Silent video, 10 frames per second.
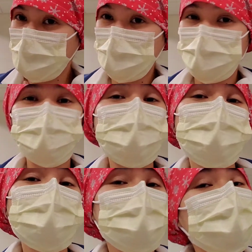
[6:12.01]
it
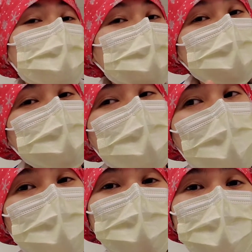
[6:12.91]
gets really
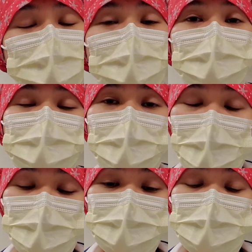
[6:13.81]
heavy when you have
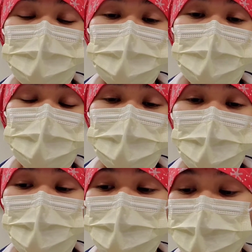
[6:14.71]
calls.
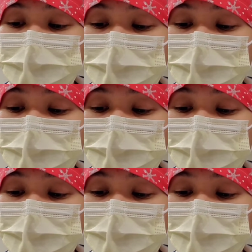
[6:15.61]
So